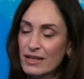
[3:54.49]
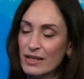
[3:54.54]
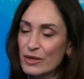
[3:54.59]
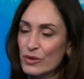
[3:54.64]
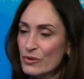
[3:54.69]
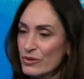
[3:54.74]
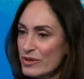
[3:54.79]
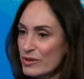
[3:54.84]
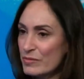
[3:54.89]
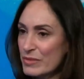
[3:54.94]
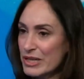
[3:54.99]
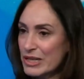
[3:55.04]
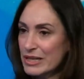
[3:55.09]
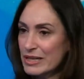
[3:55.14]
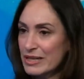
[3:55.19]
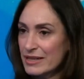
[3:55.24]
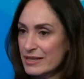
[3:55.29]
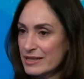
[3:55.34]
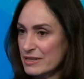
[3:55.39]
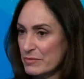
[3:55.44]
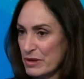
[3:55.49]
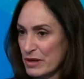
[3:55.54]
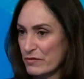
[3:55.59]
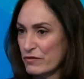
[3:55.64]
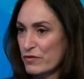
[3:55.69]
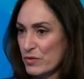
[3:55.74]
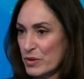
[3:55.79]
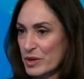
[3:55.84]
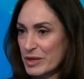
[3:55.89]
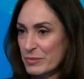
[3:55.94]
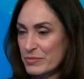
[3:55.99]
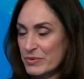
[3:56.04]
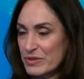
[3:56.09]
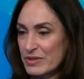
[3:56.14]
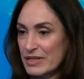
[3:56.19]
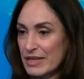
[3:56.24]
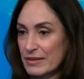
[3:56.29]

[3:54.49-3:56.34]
North America, it's about 40%.